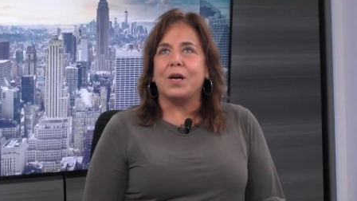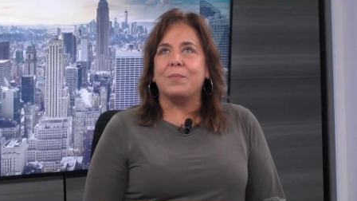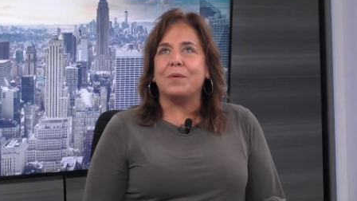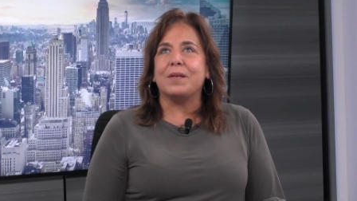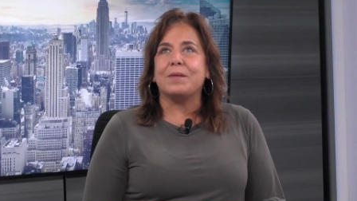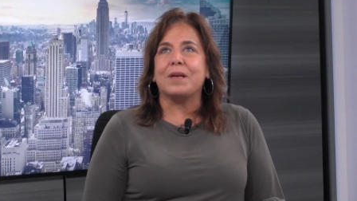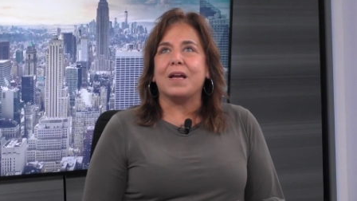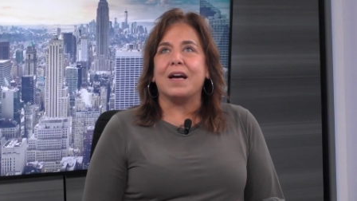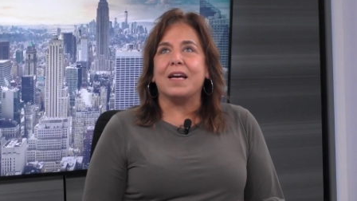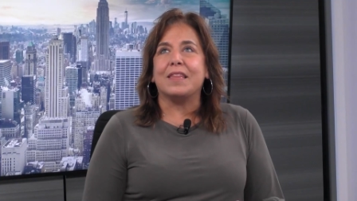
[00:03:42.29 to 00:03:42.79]
I
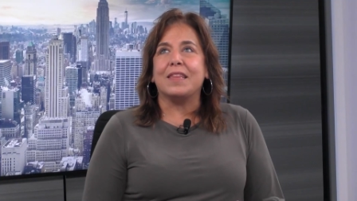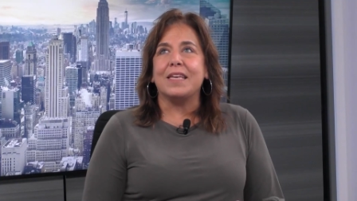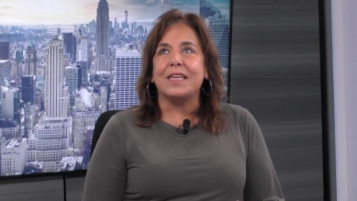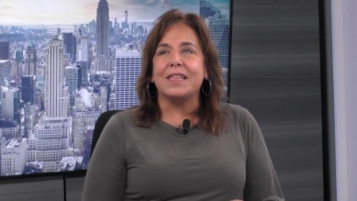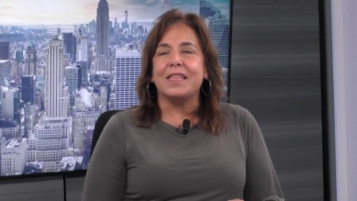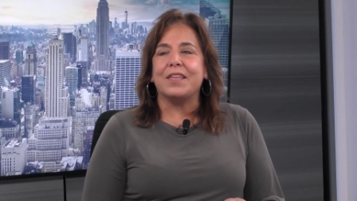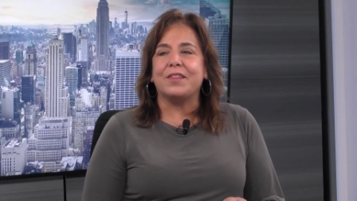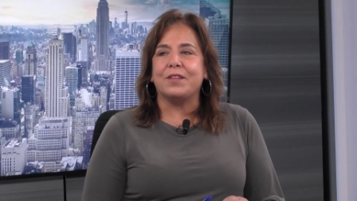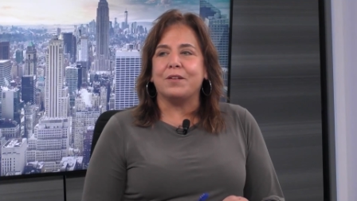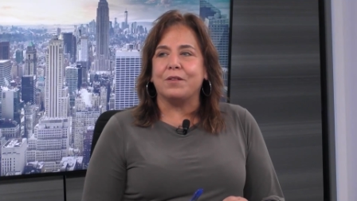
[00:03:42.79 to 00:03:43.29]
mean, I
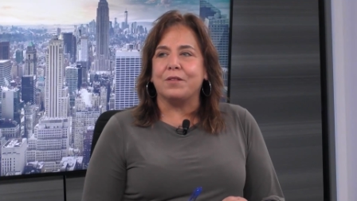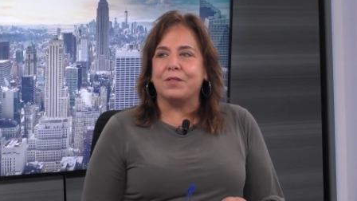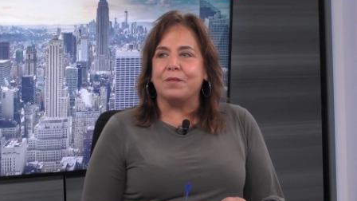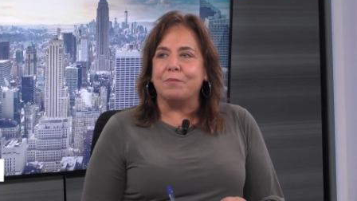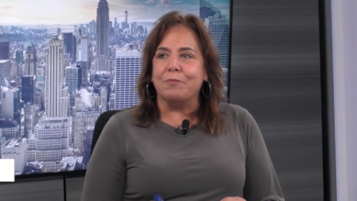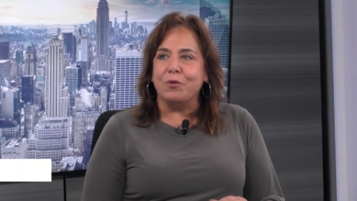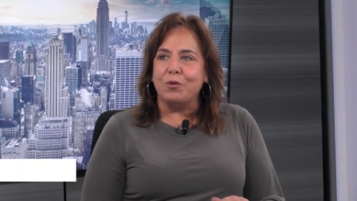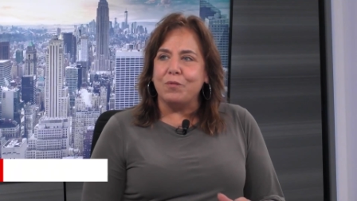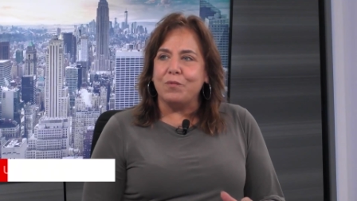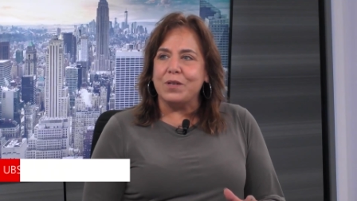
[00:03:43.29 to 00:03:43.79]
think that the, the
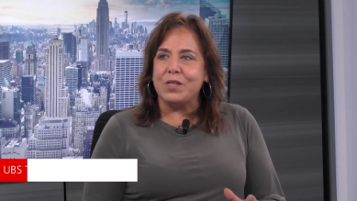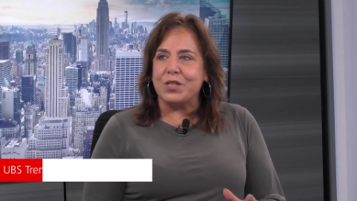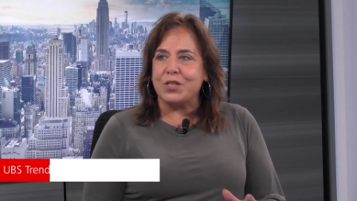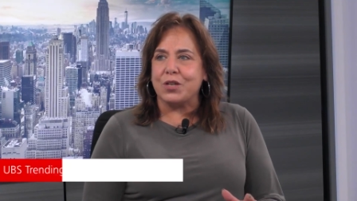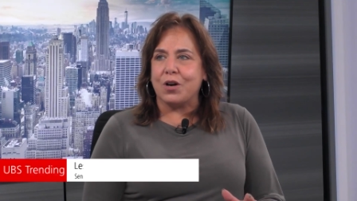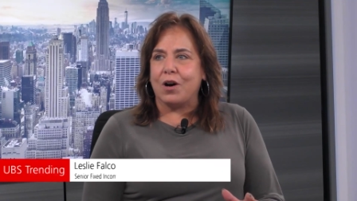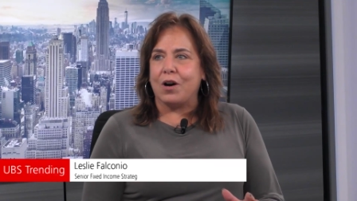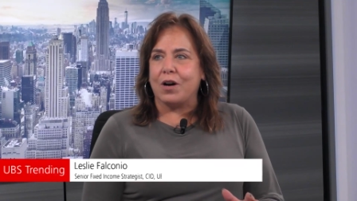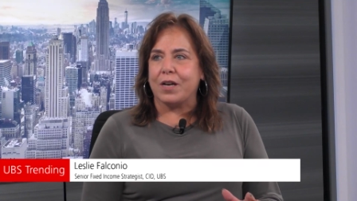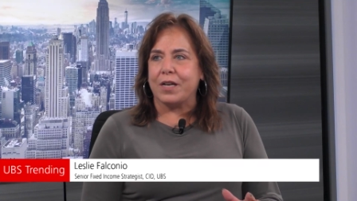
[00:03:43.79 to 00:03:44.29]
move we
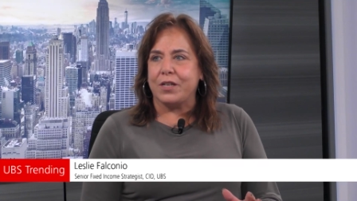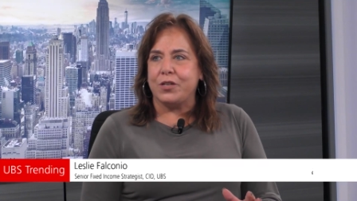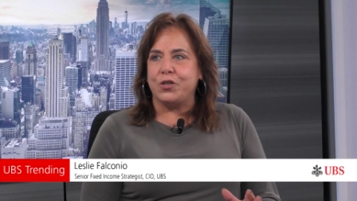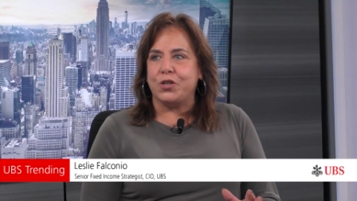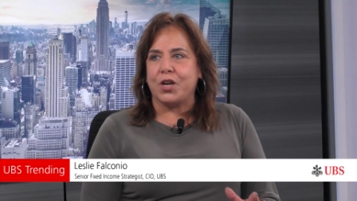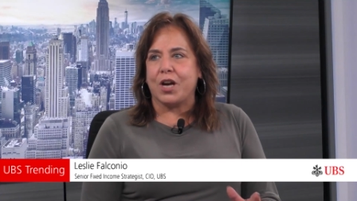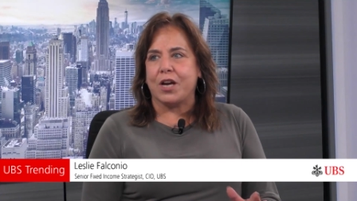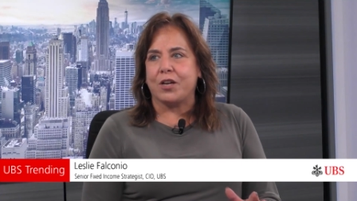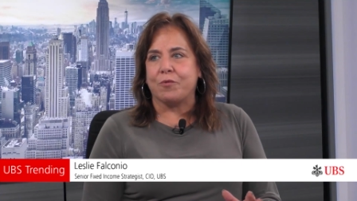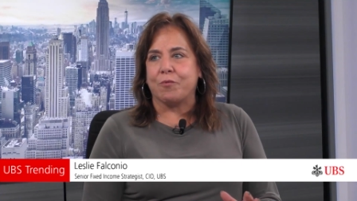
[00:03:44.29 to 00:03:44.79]
saw in
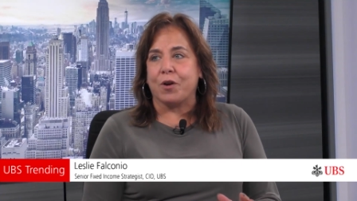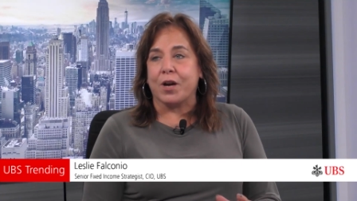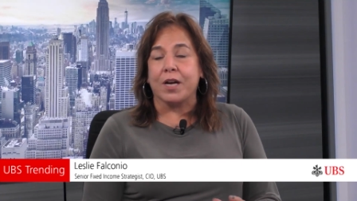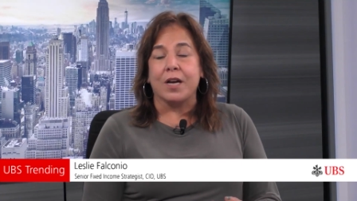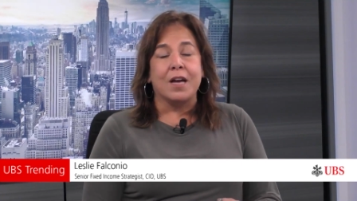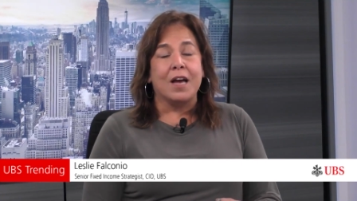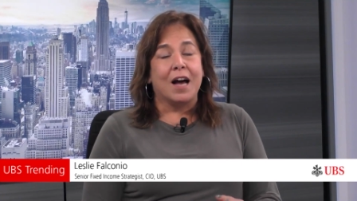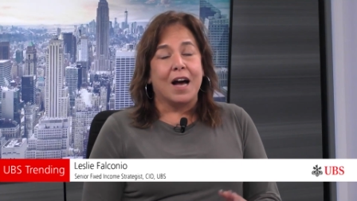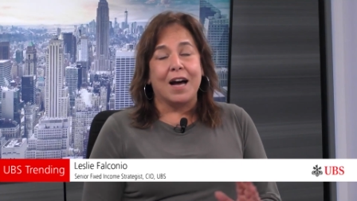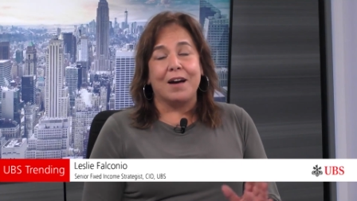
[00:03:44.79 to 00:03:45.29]
January,
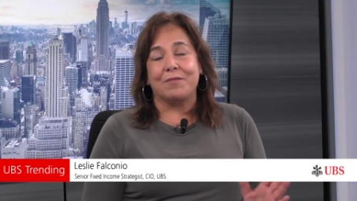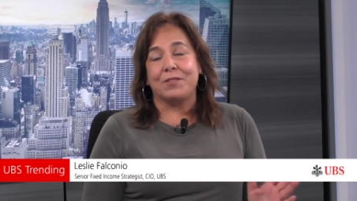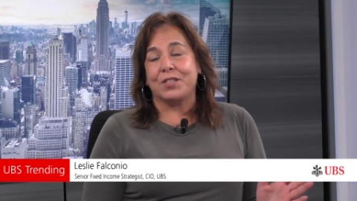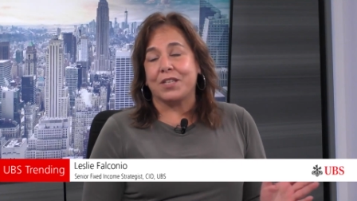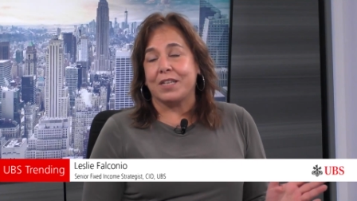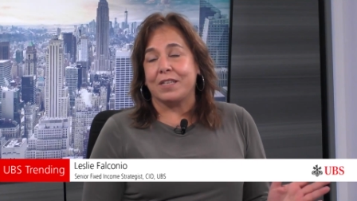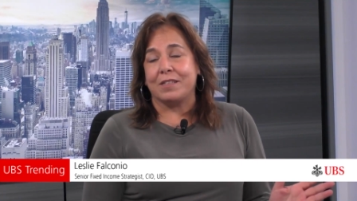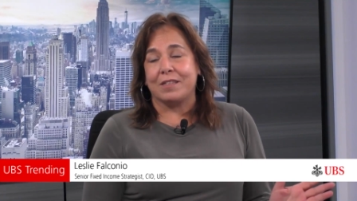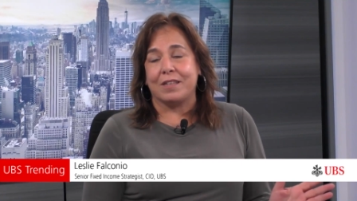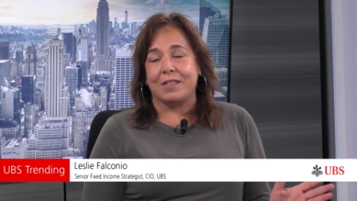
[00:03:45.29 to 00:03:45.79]

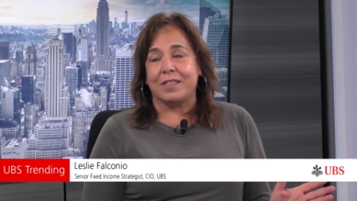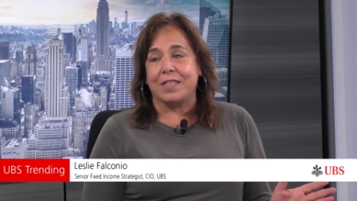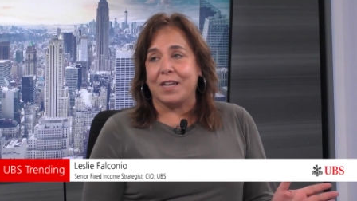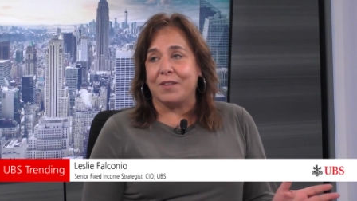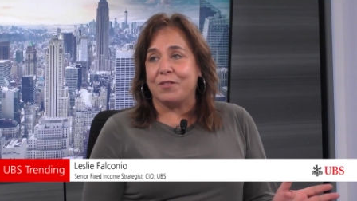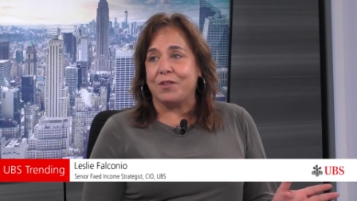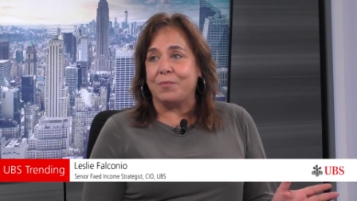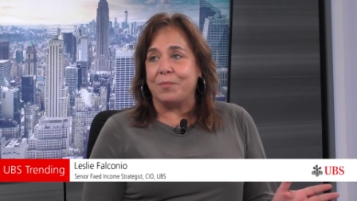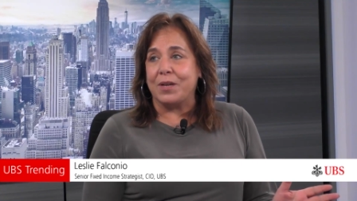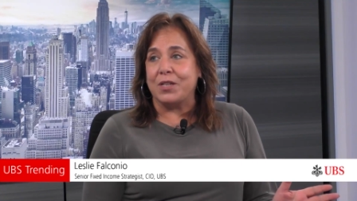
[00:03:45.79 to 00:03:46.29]
obviously, as, as
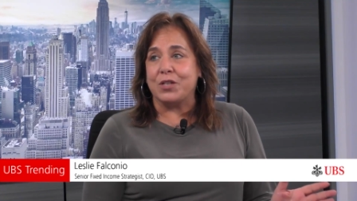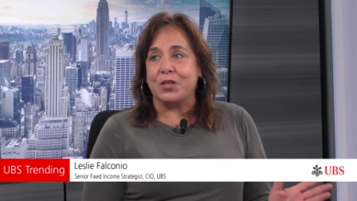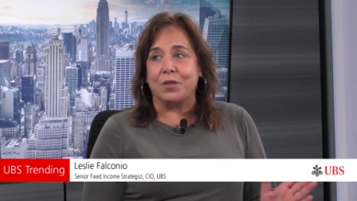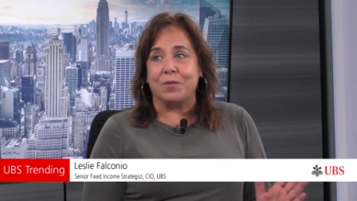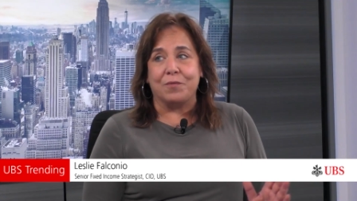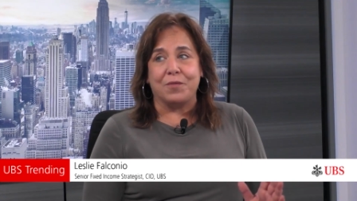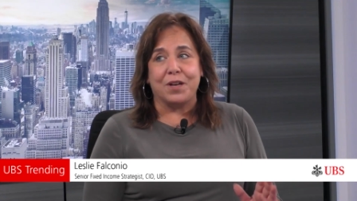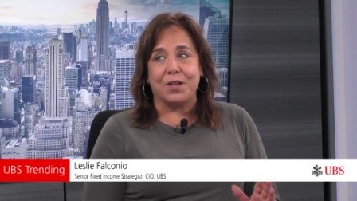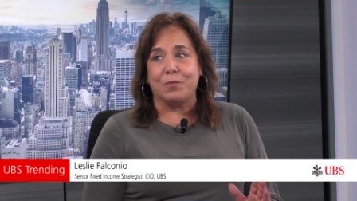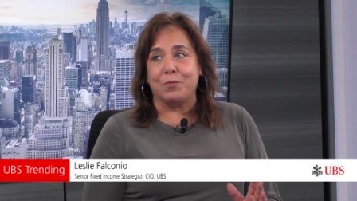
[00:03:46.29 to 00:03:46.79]
David had mentioned, the
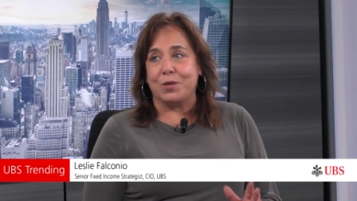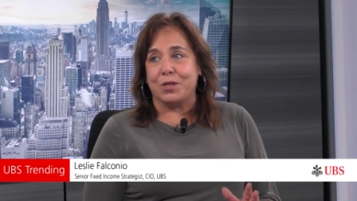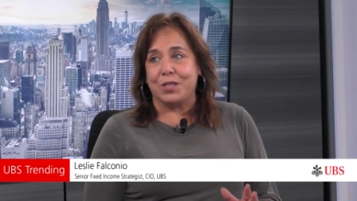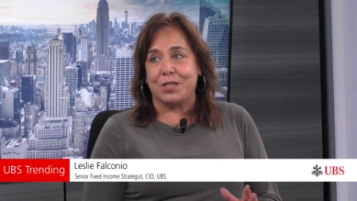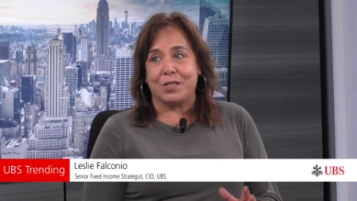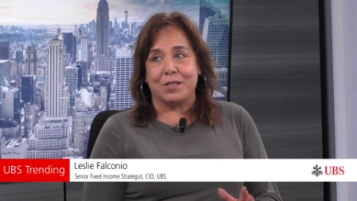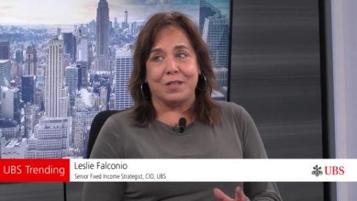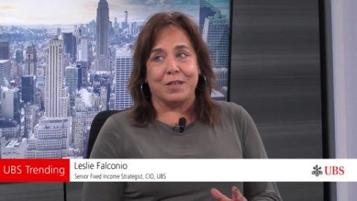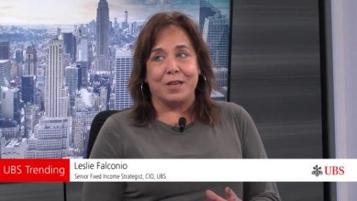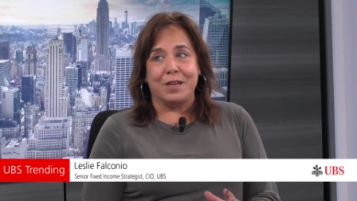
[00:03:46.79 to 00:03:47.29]
Fed
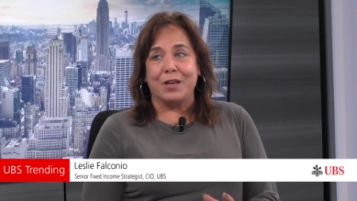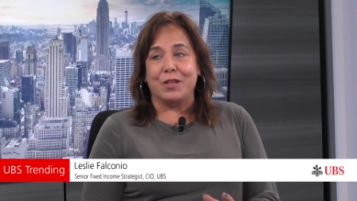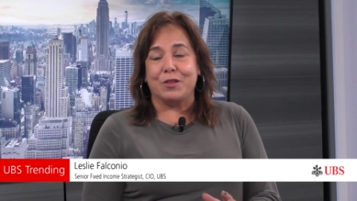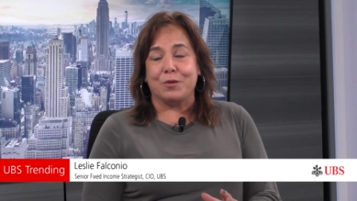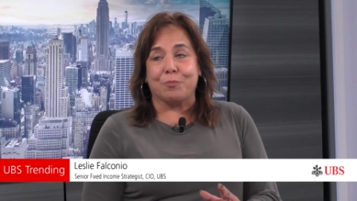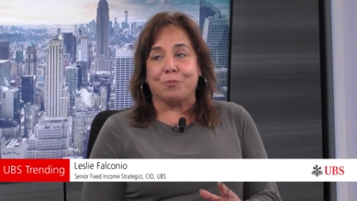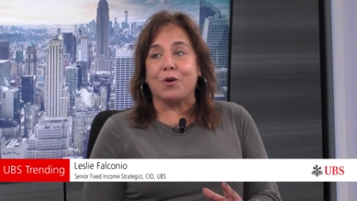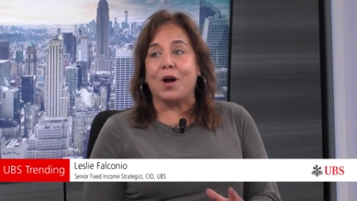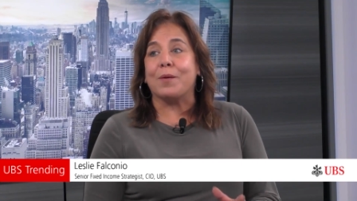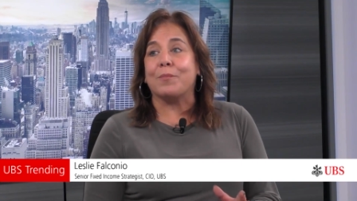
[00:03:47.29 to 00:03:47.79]
was
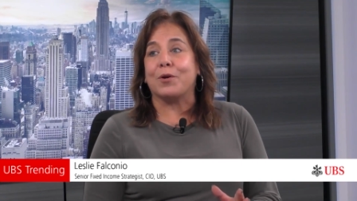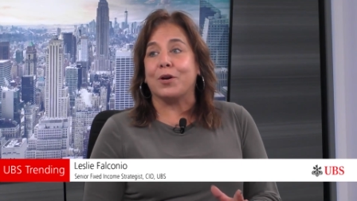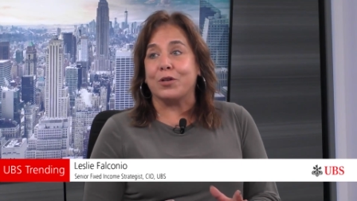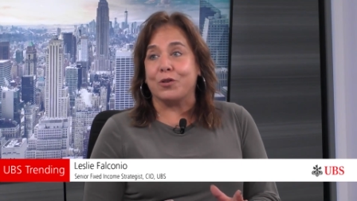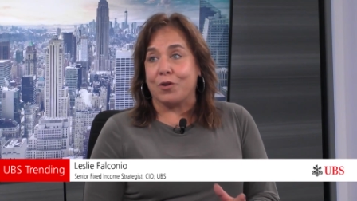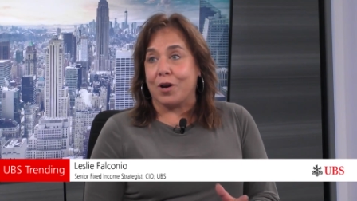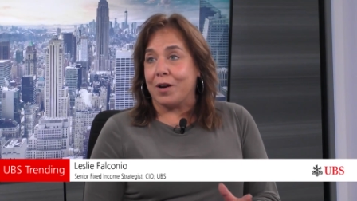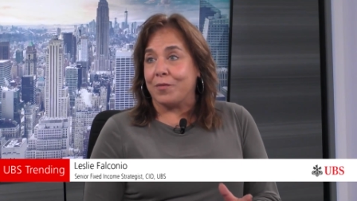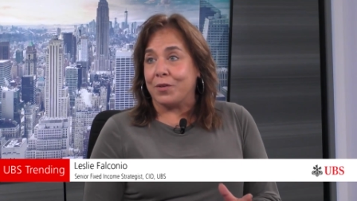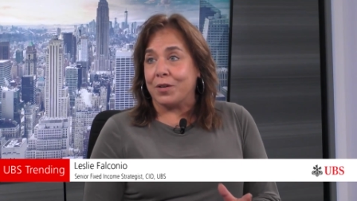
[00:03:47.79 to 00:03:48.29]
the primary
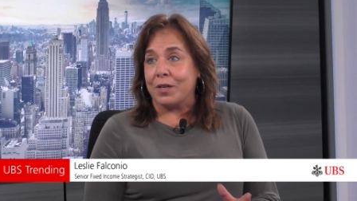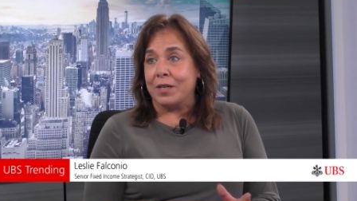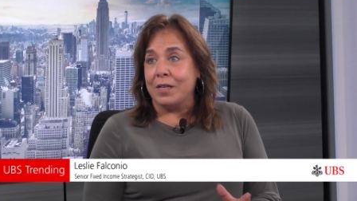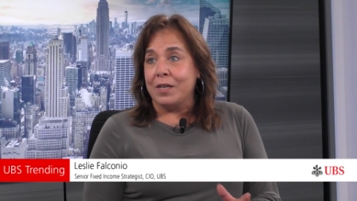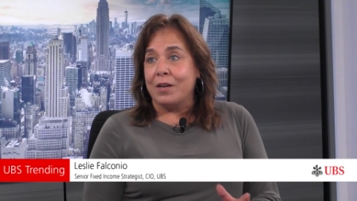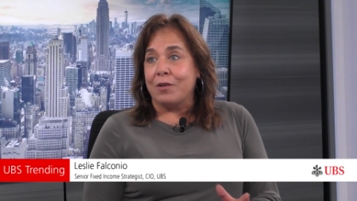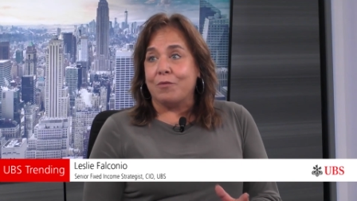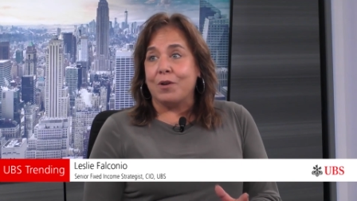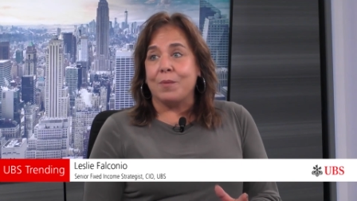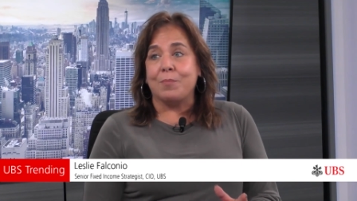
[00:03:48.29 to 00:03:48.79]
driver
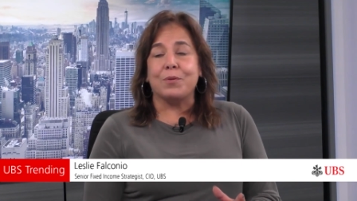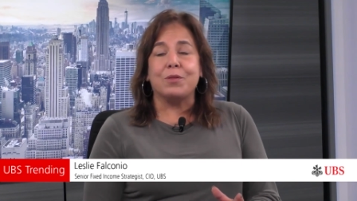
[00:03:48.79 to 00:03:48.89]
right?